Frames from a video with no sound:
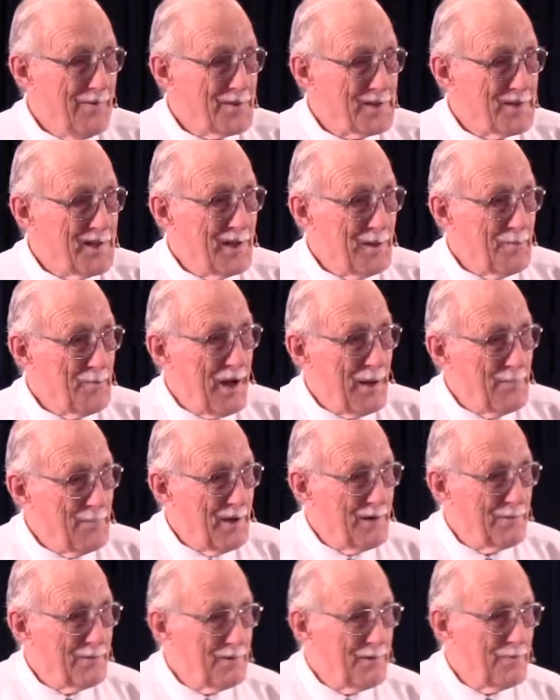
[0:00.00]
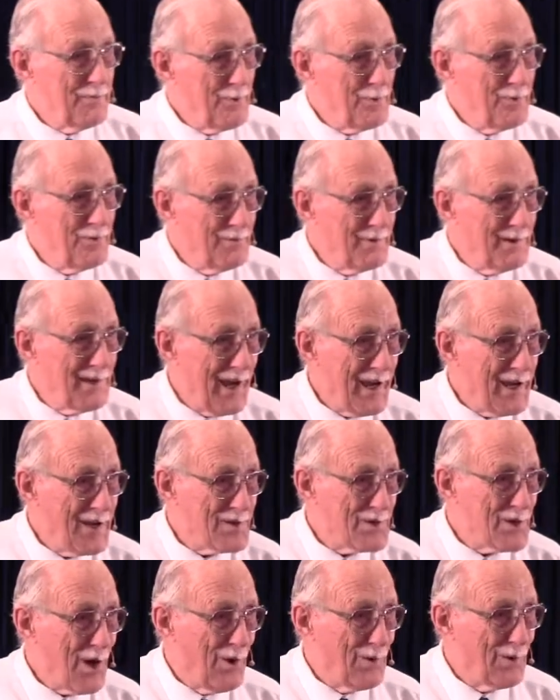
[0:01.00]
You ever seen a baby a few
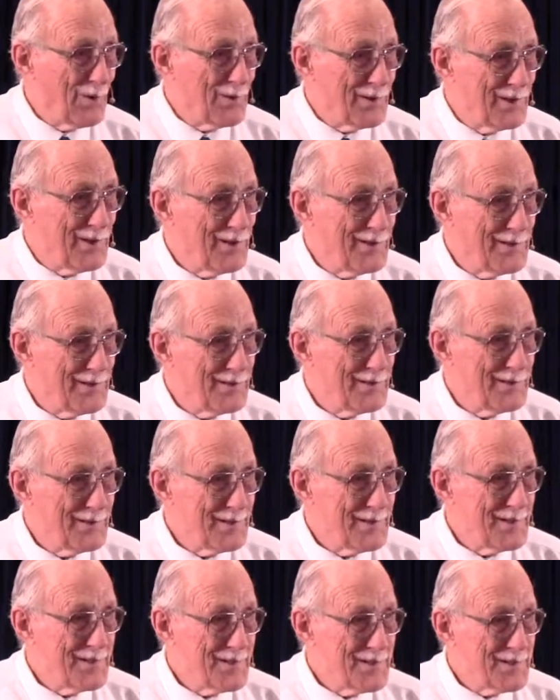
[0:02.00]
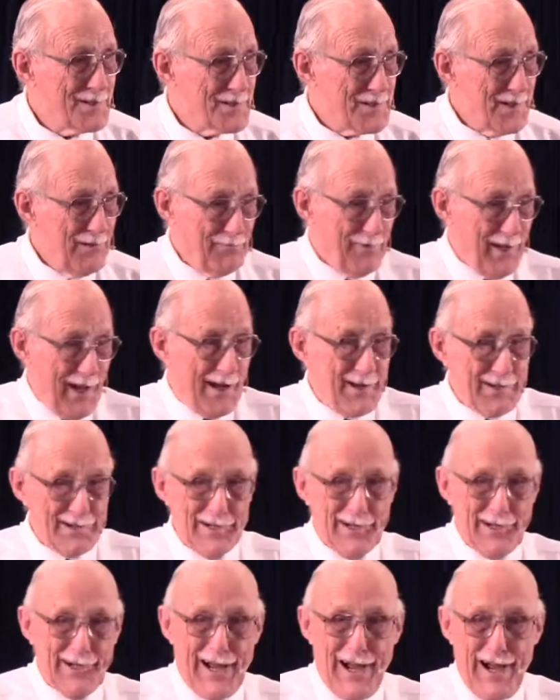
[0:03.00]
days old, stiffen
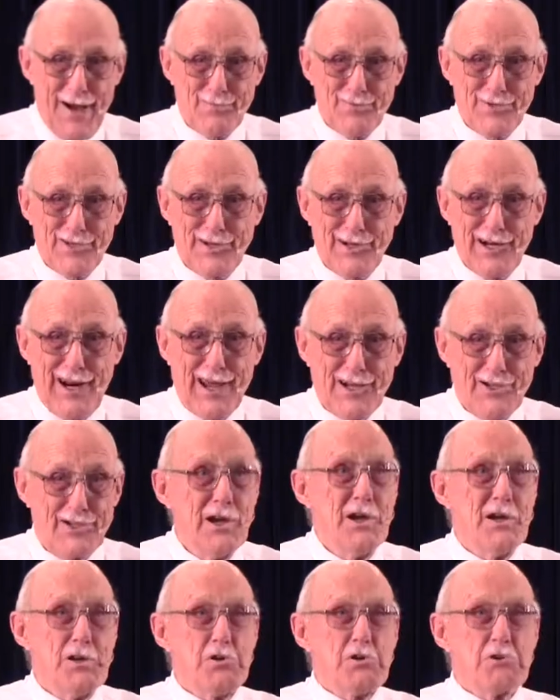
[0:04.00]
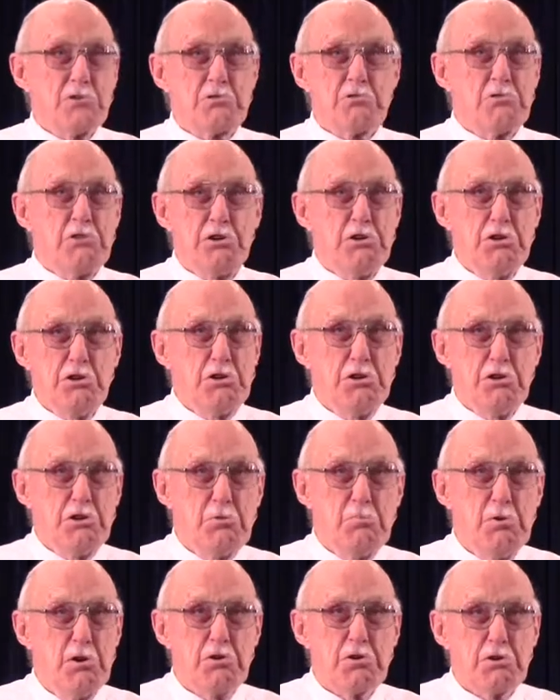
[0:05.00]
out his little arms and legs and
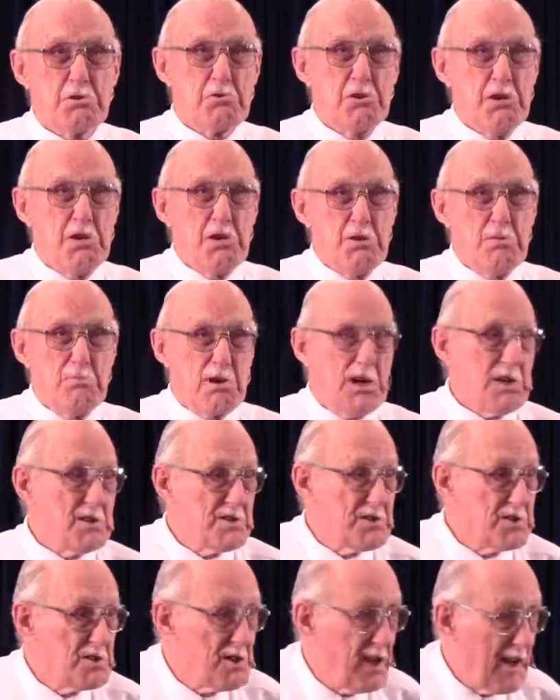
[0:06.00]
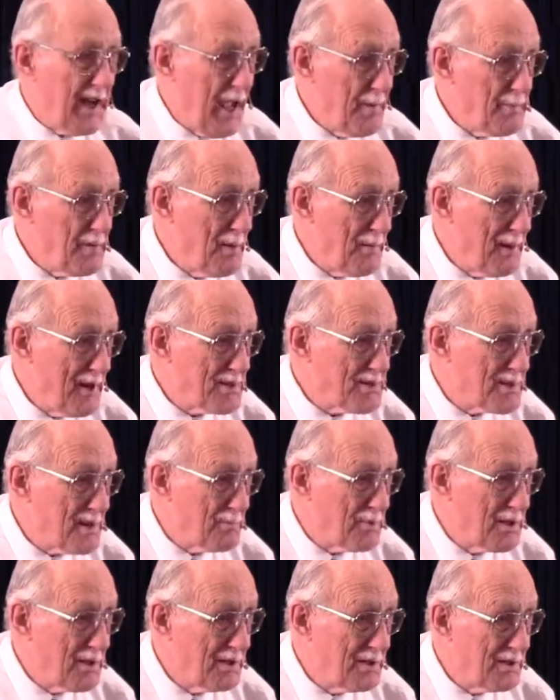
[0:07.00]
scream, scream, because it's not happy about
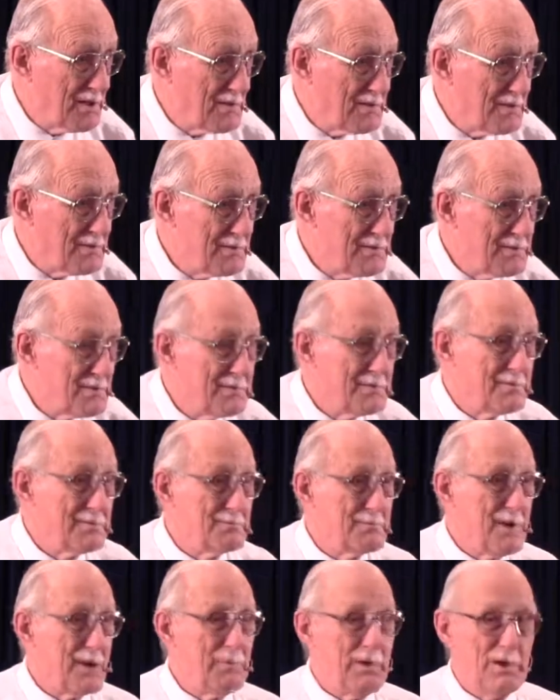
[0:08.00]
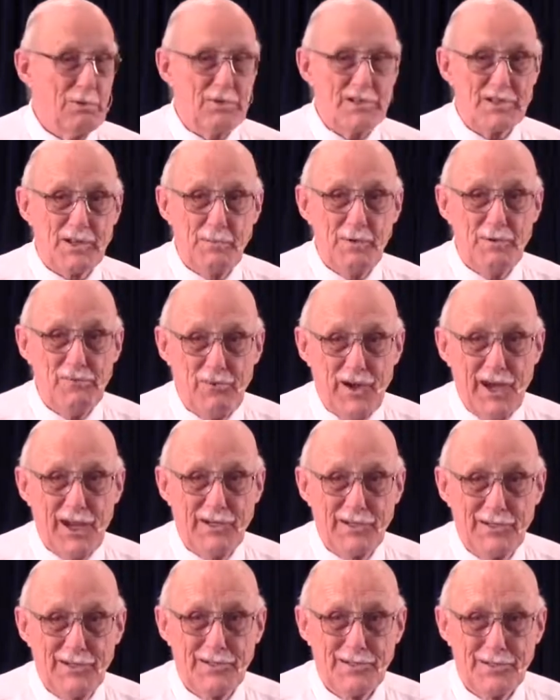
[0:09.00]
something? Maybe it wants to be
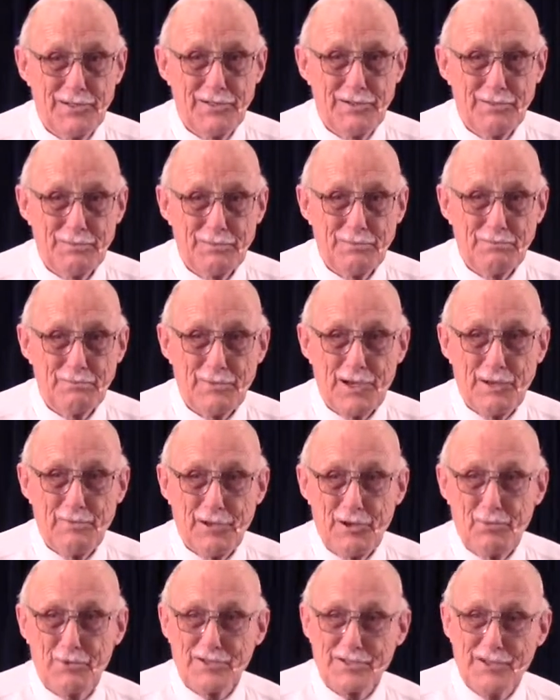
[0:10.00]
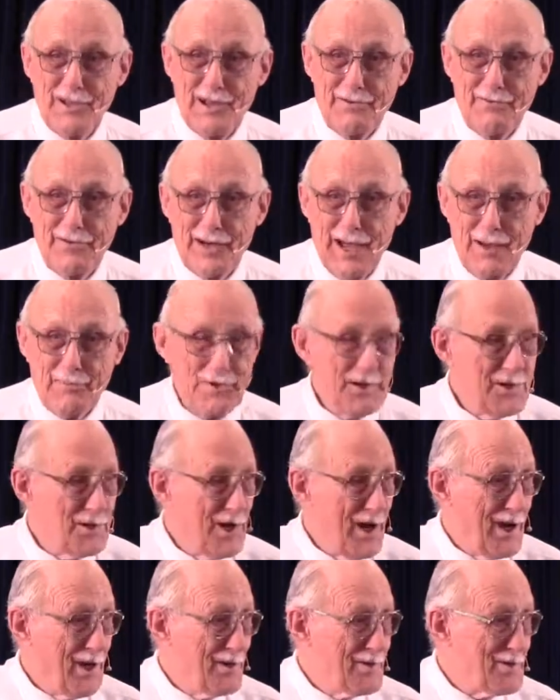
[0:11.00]
fed. Maybe it wants to have a
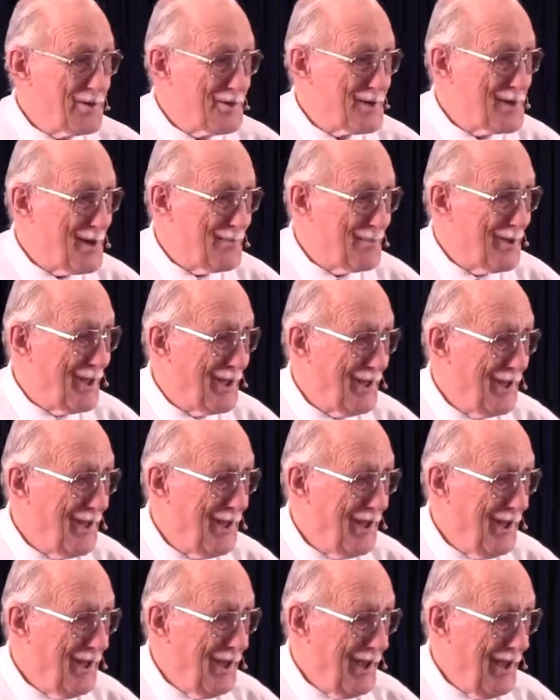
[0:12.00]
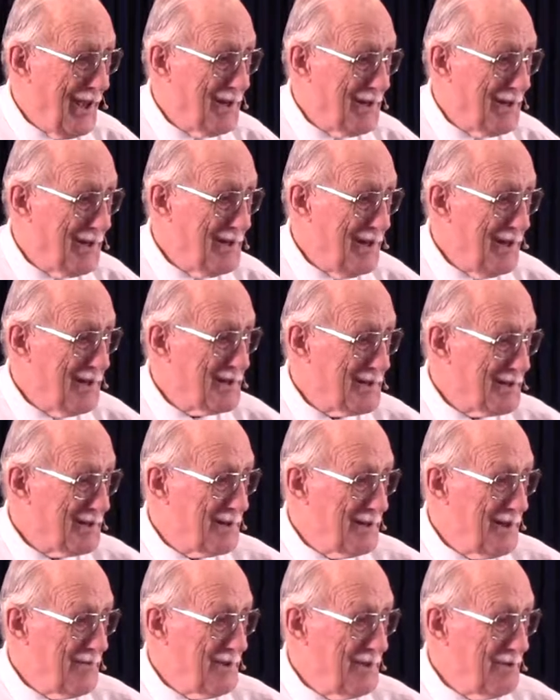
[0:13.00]
nappy changed or something. And
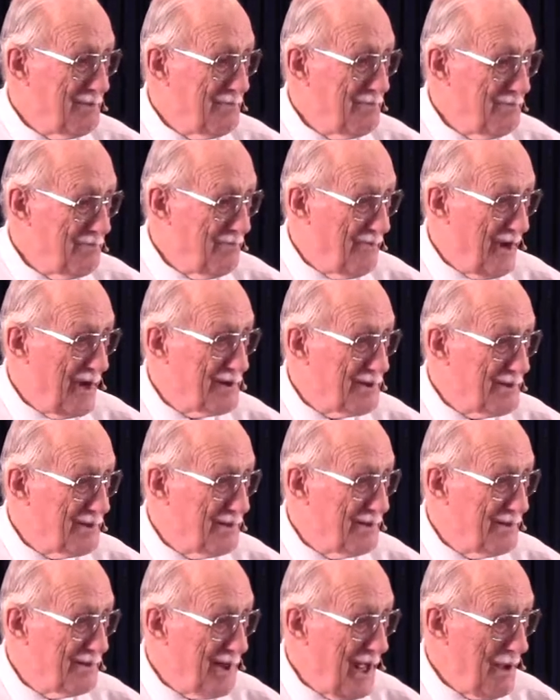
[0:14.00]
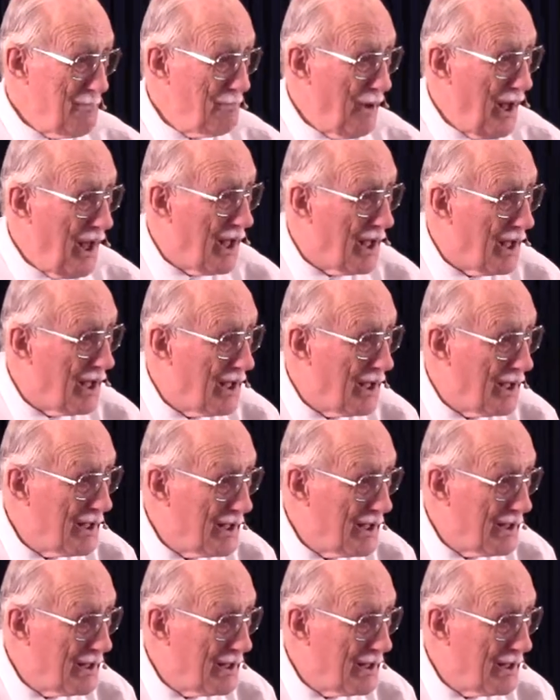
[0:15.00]
it's giving vent to temper.